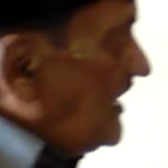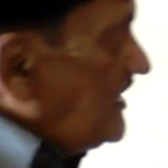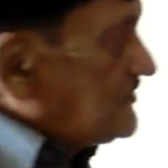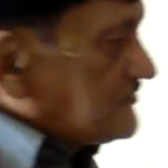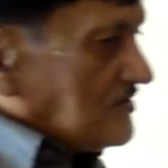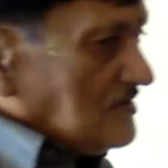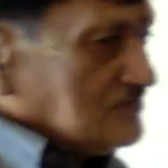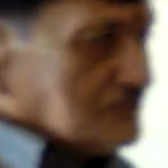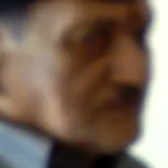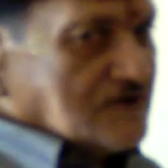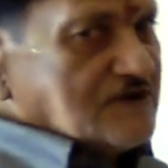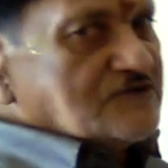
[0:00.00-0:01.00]
8
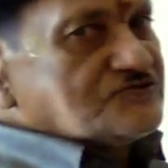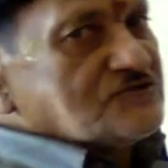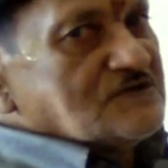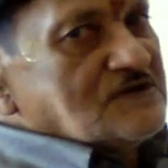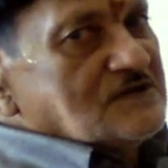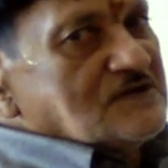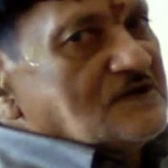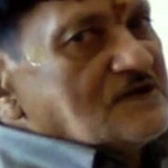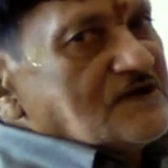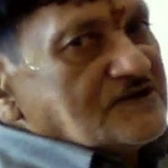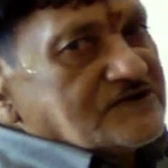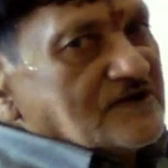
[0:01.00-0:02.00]
consonants
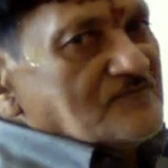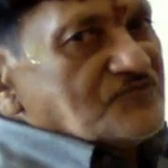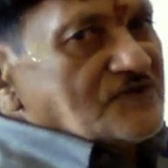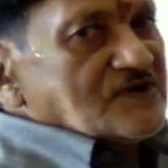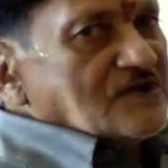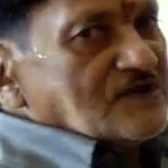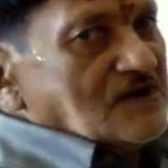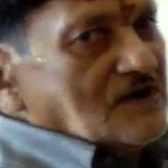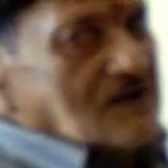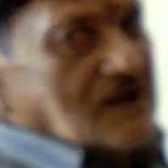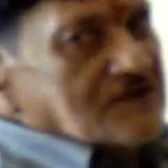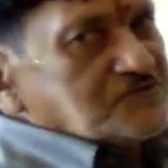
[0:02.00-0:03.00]
that comes
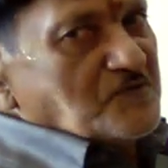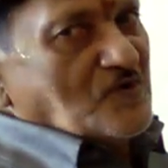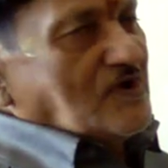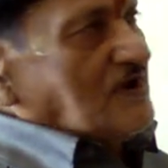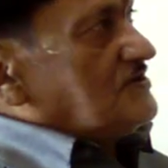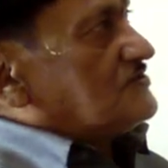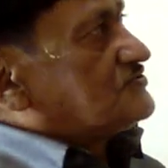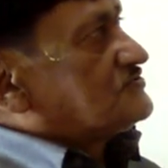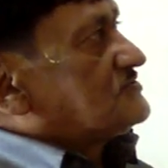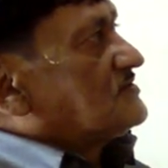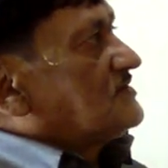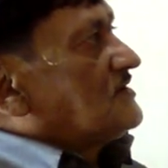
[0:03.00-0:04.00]
under
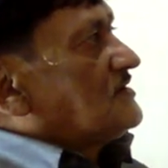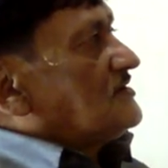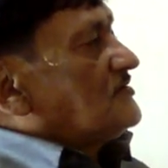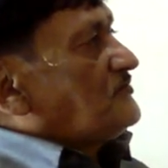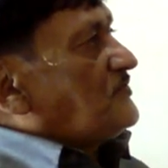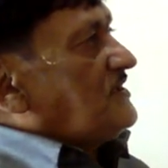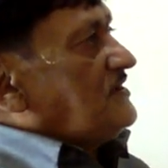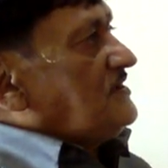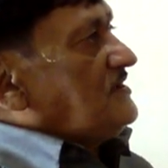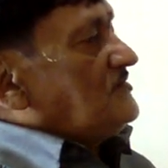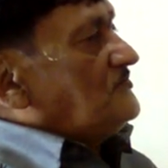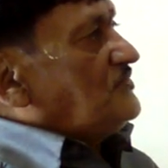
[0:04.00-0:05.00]
explodents.
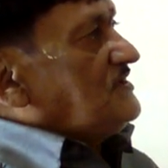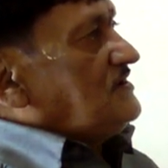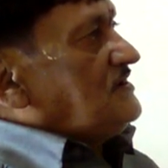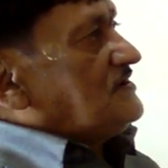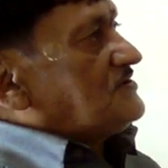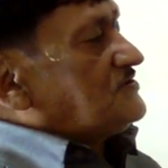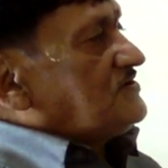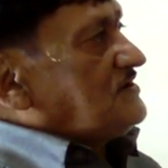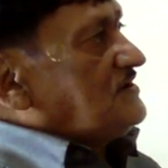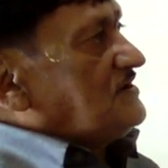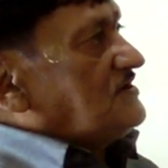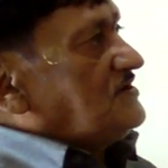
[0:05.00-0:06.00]
P, B,
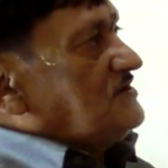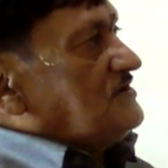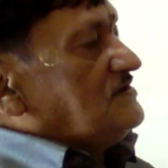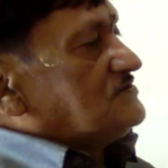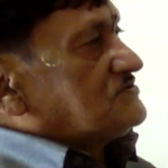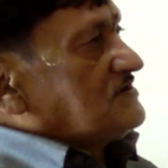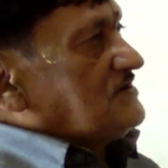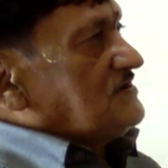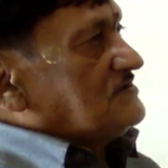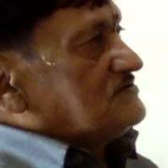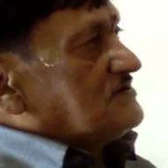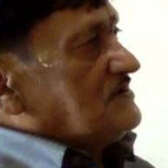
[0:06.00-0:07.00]
T, D, Ch,
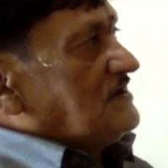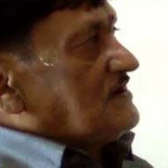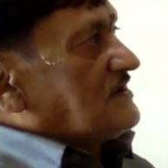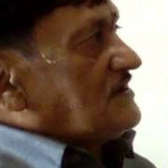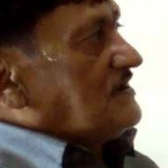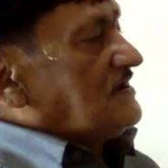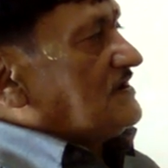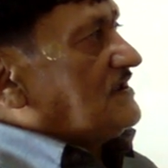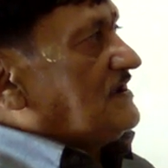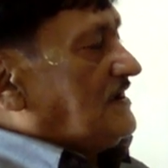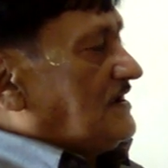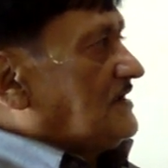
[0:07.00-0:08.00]
J, K,
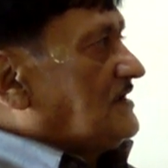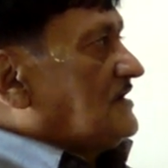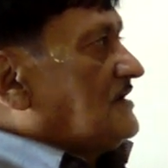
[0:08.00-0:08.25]
G.